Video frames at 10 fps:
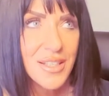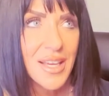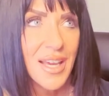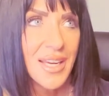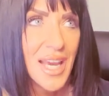
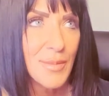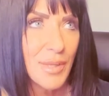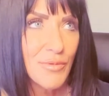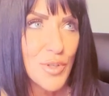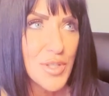and I had my
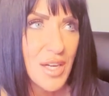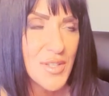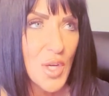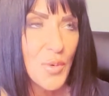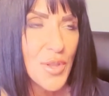first
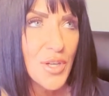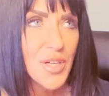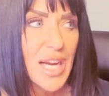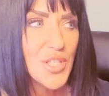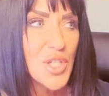consult with
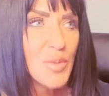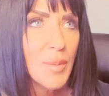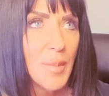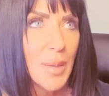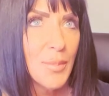her, I just
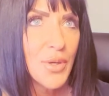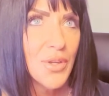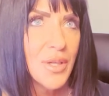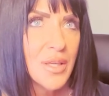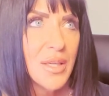remember